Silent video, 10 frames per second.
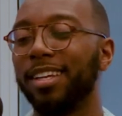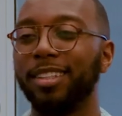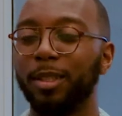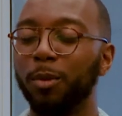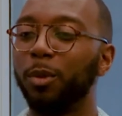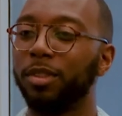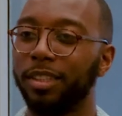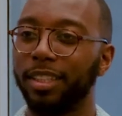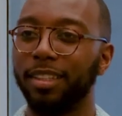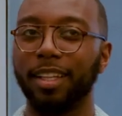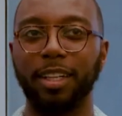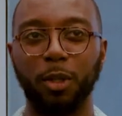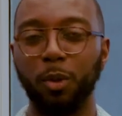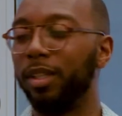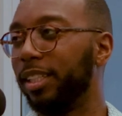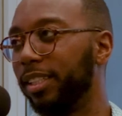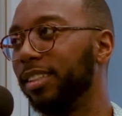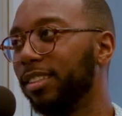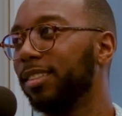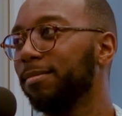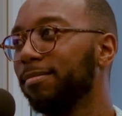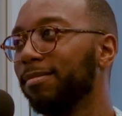you will see like who Lee is.